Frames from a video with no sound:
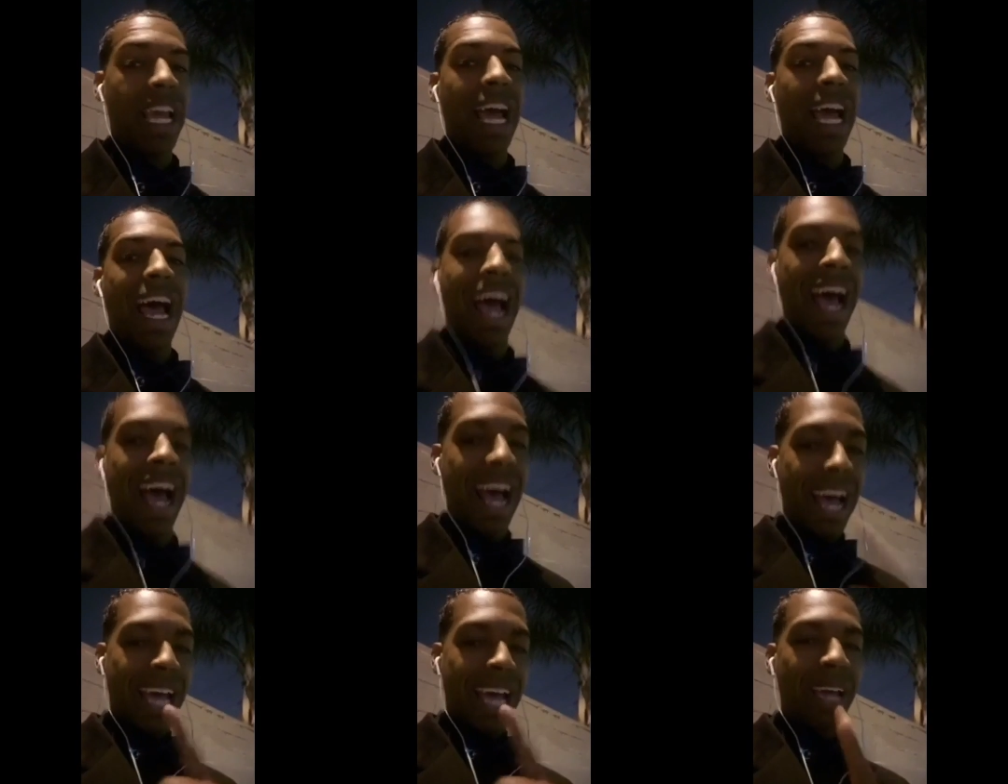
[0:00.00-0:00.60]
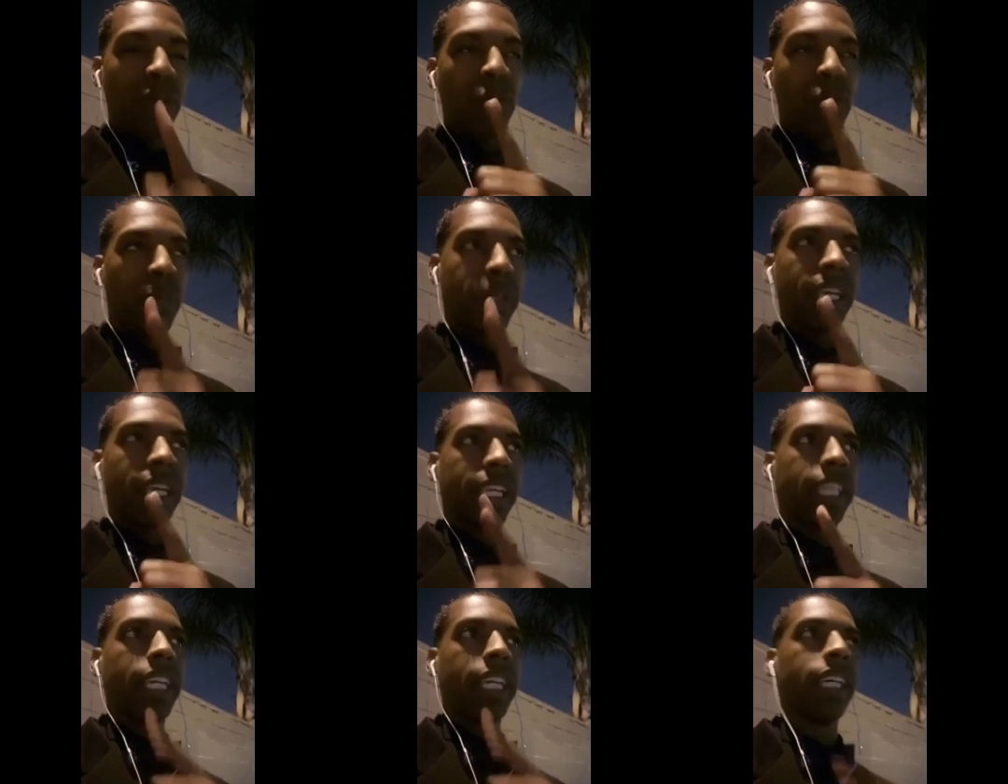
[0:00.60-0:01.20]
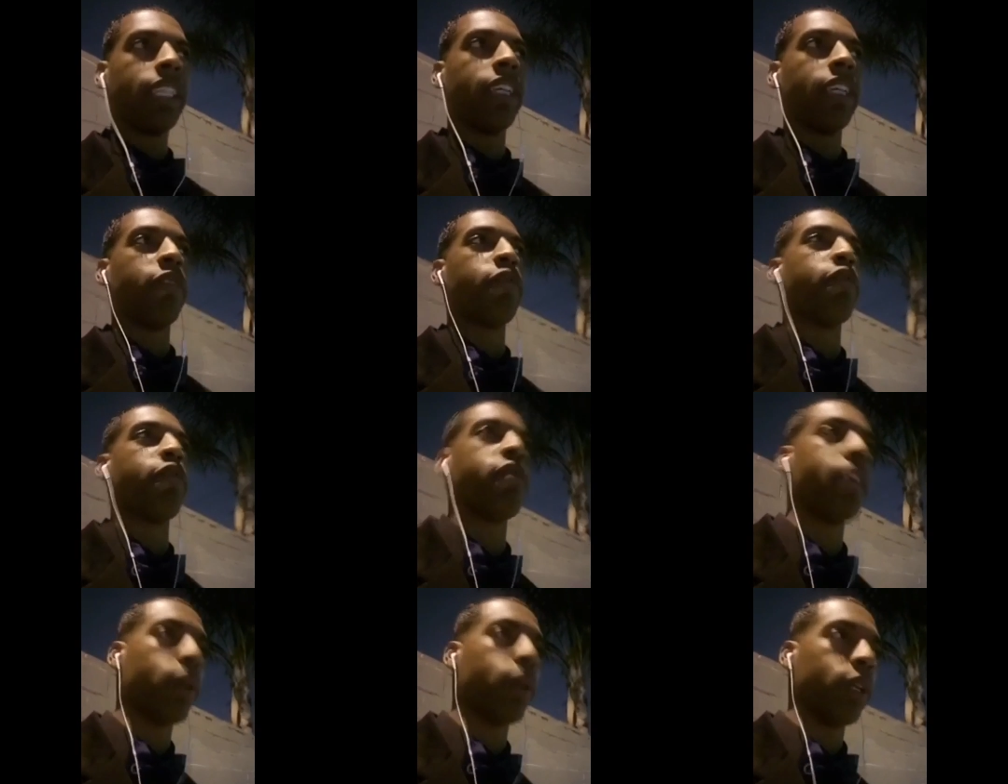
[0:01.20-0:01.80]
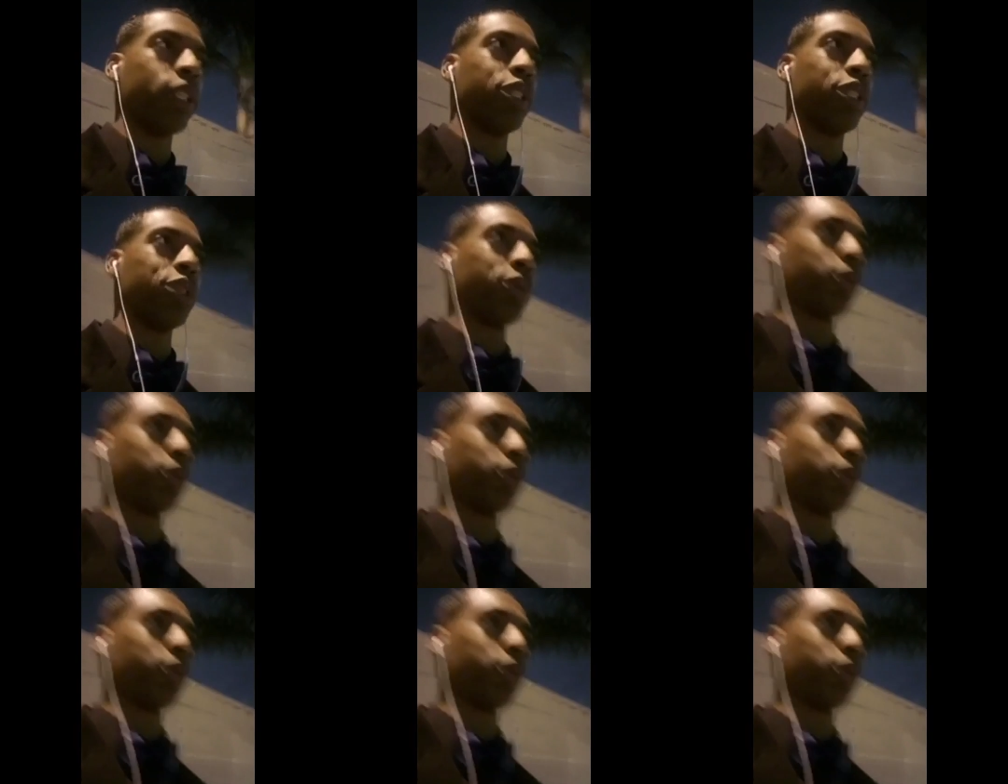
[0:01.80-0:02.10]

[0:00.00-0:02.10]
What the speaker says: I will be in London very soon.